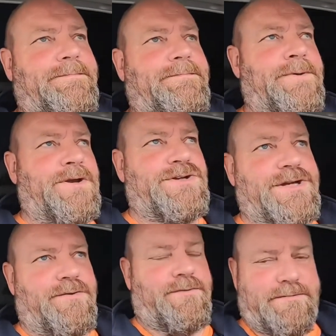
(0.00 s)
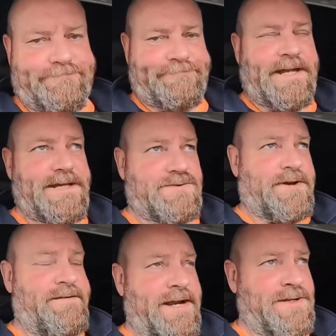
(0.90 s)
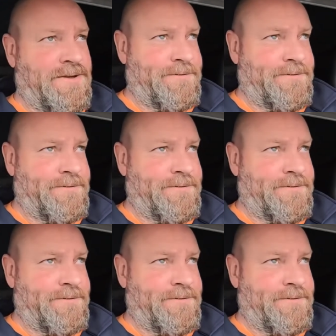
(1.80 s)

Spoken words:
Peugeot place where I've had it done.